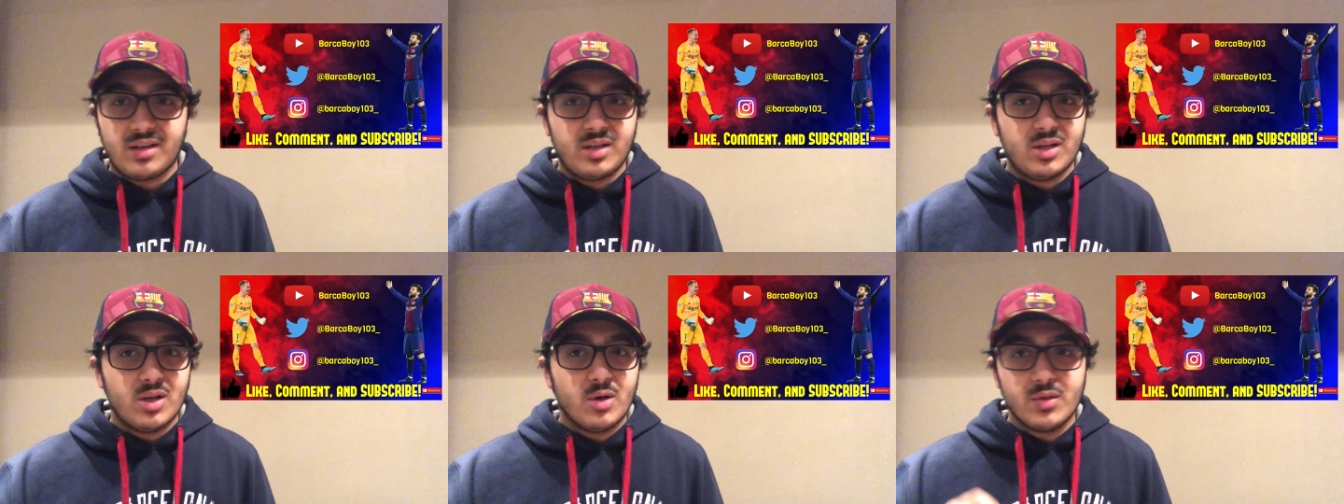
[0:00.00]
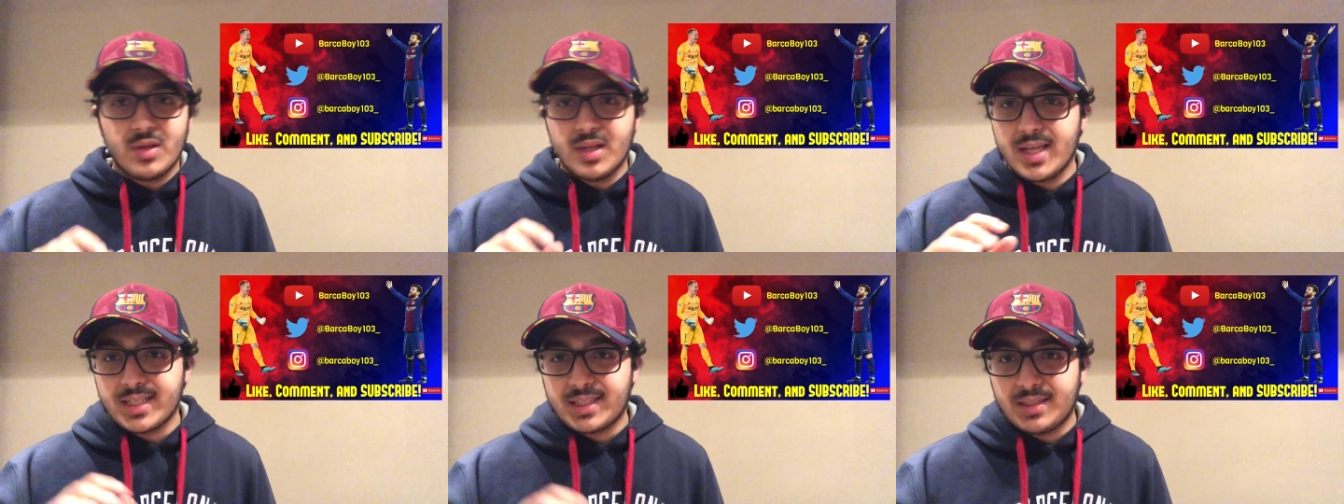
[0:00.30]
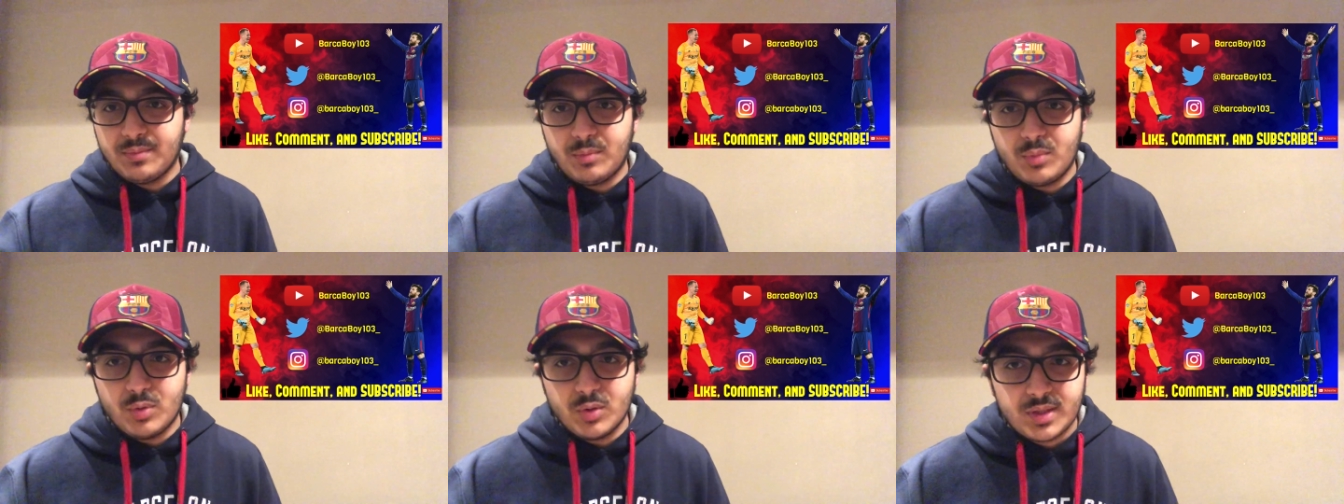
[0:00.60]
The likes
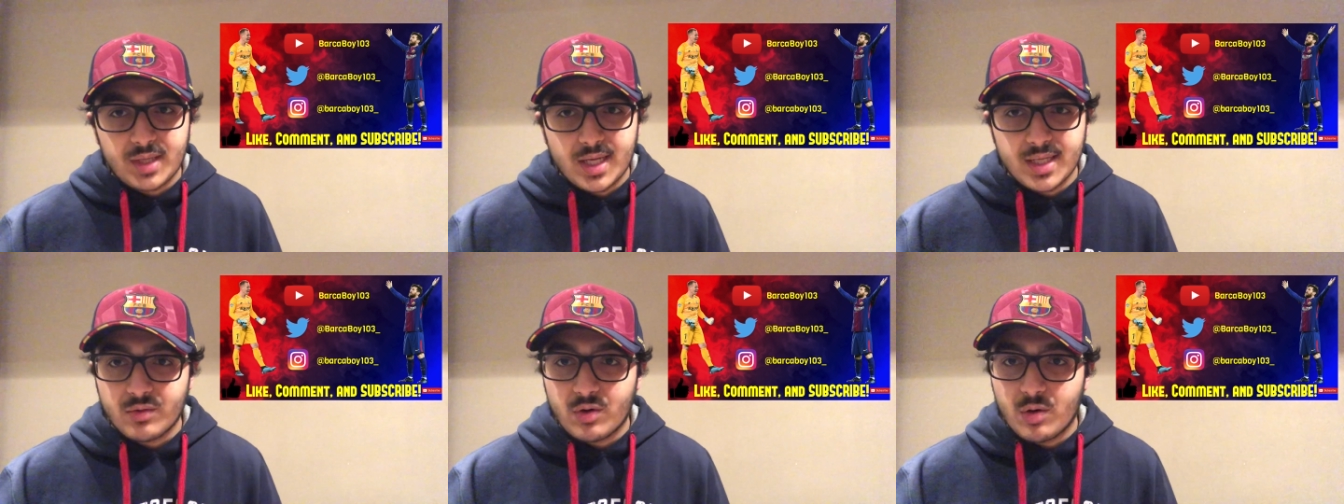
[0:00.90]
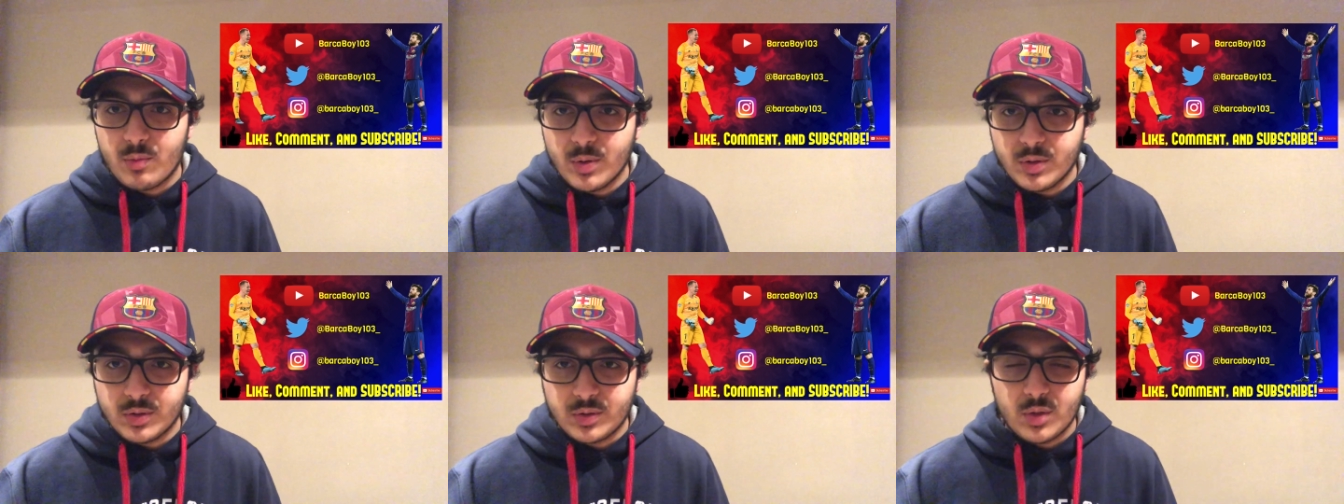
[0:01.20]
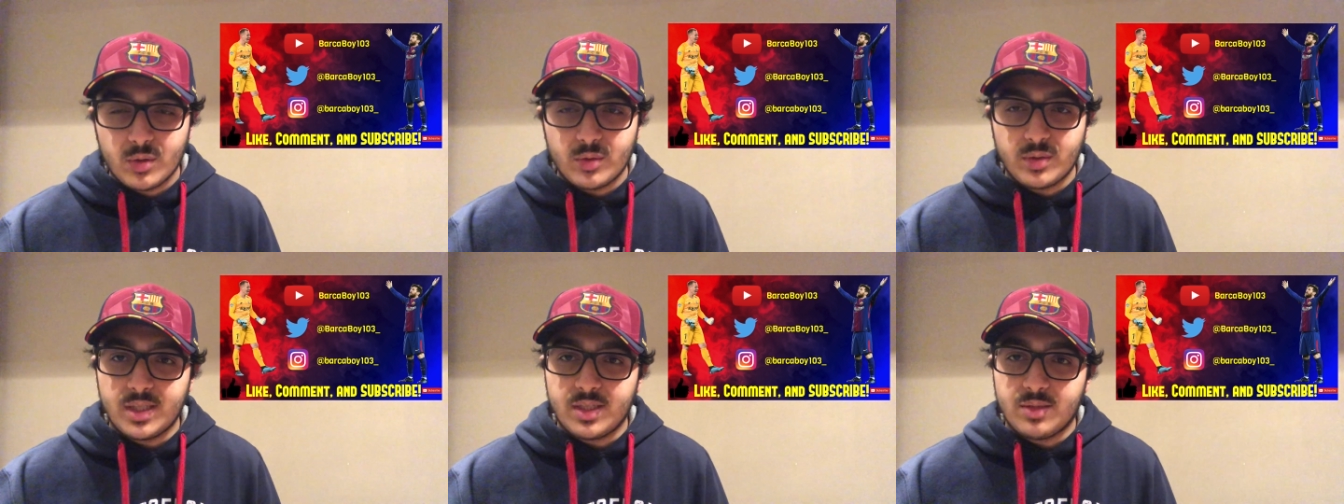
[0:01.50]
of Busquets and Roberto
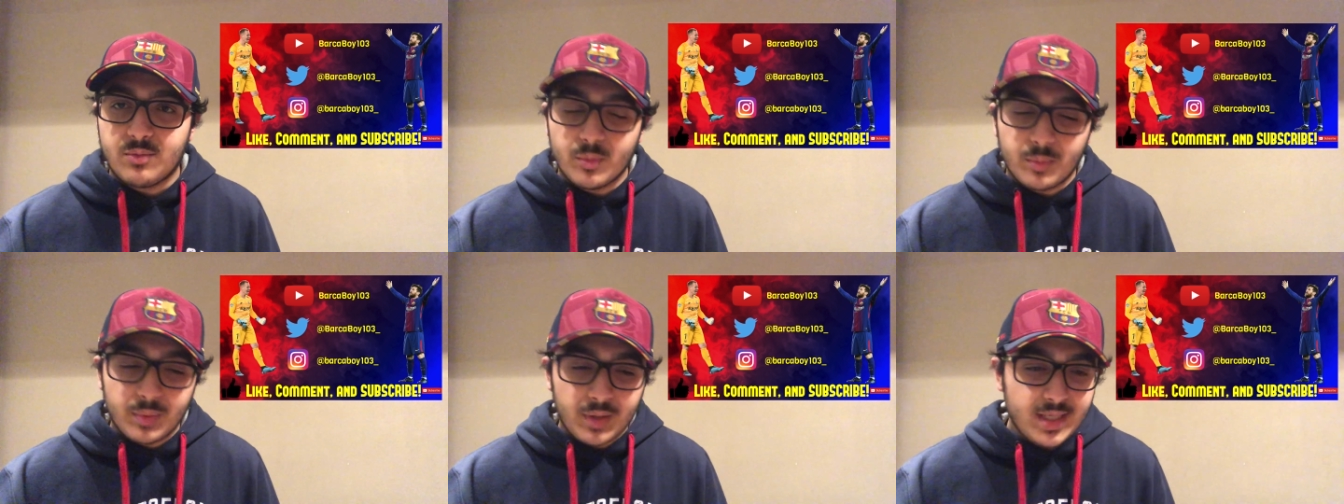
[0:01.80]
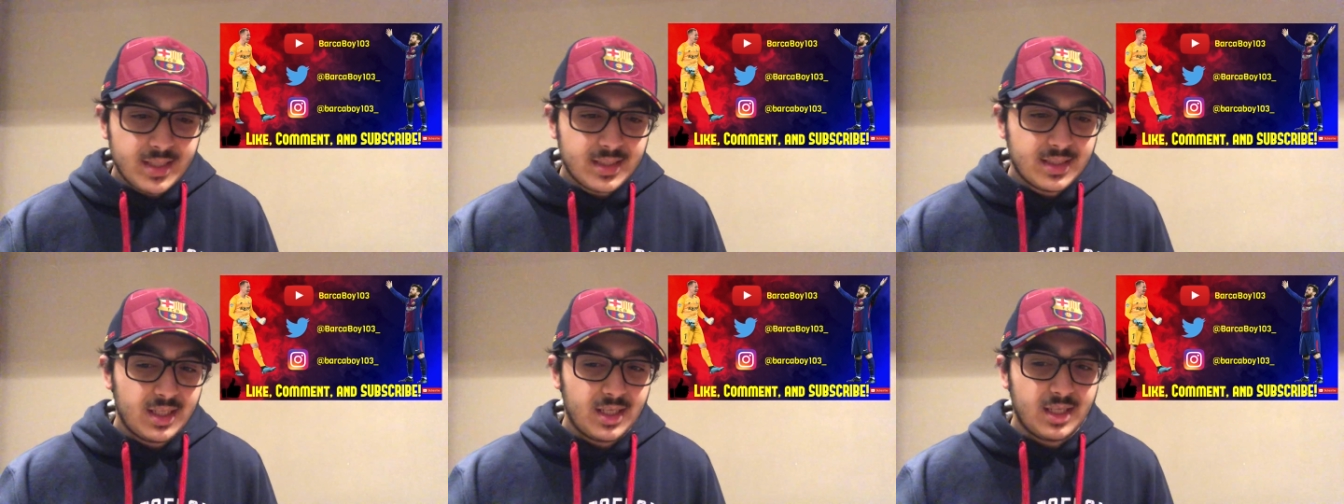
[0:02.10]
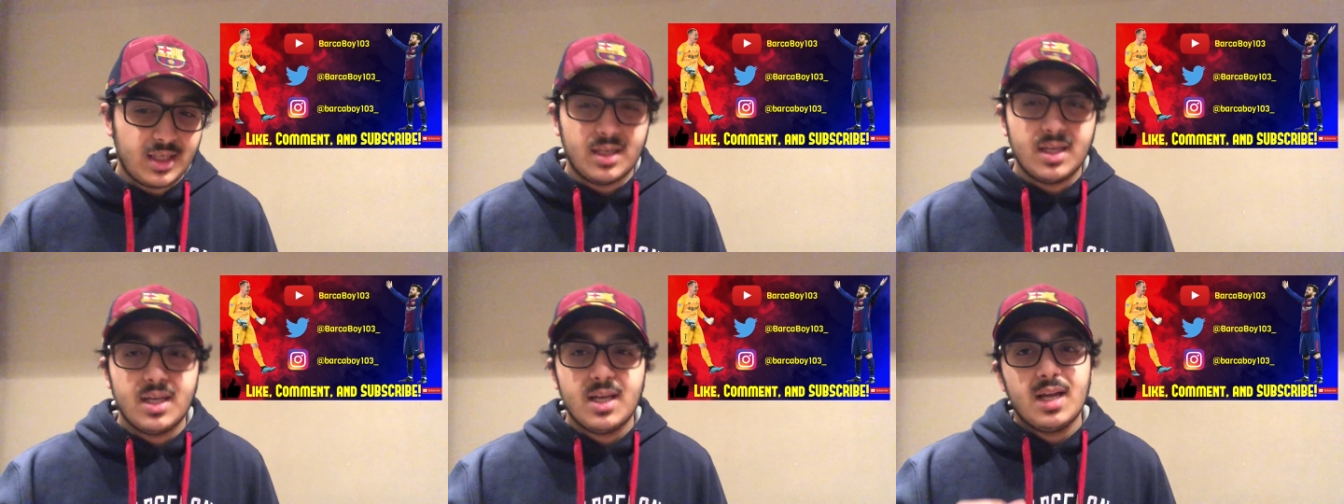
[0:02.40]
need replacing.